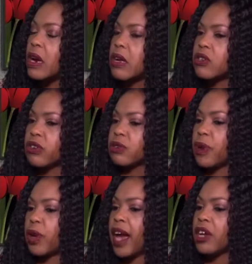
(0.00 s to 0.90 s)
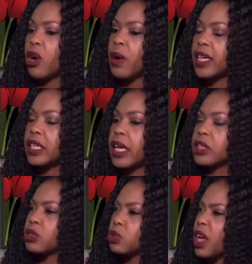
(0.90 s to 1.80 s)
sorry to break, I know it
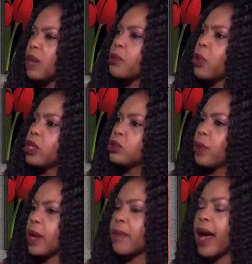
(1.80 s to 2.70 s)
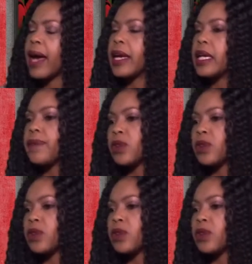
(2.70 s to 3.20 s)
gets to that point whereby